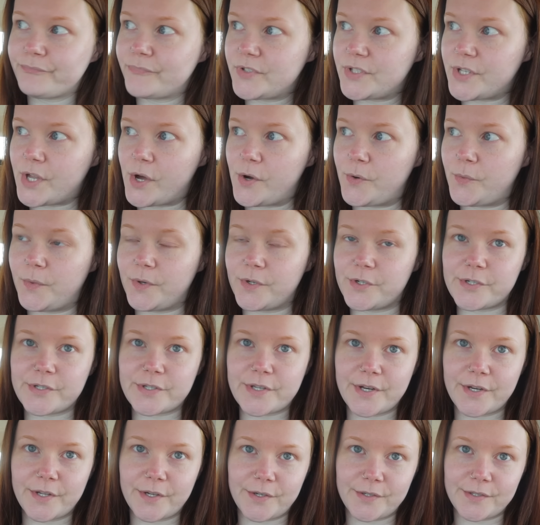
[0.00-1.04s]
So we're
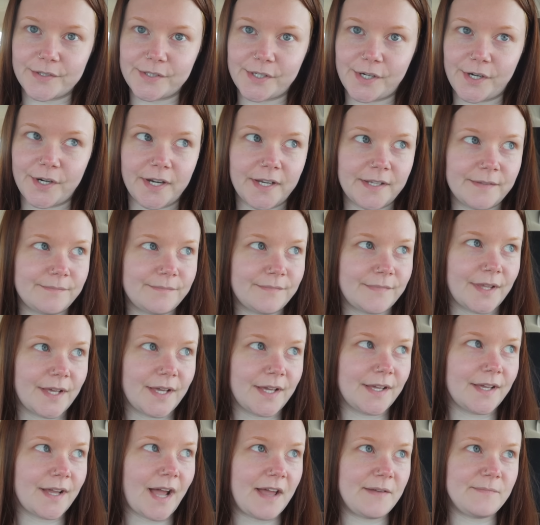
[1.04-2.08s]
just gonna go to Target.
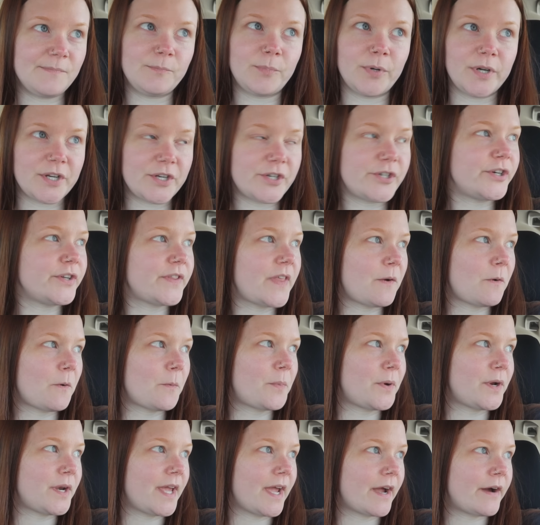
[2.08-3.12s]
I'm pretty sure they were
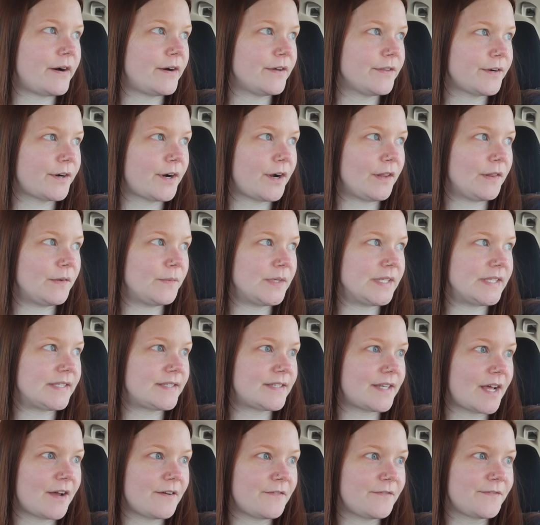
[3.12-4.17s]
putting out all their Halloween
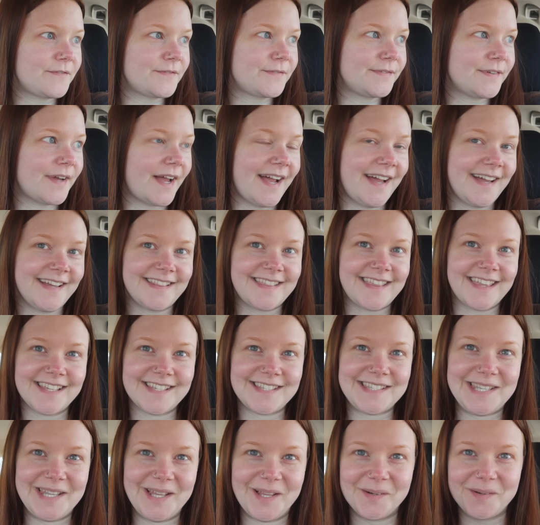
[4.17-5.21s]
stuff at
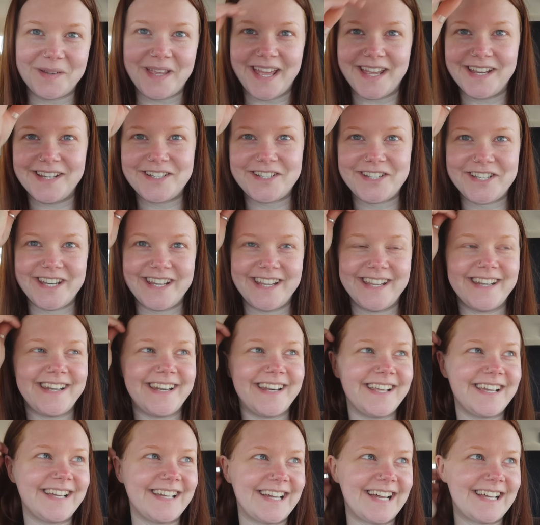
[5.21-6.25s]
this
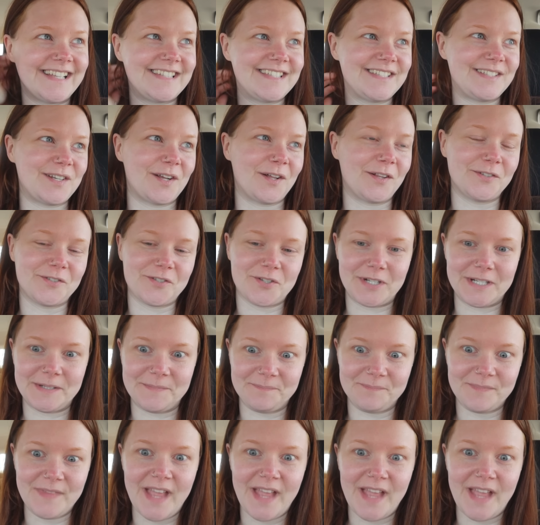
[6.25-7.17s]
location at this Dollar Tree.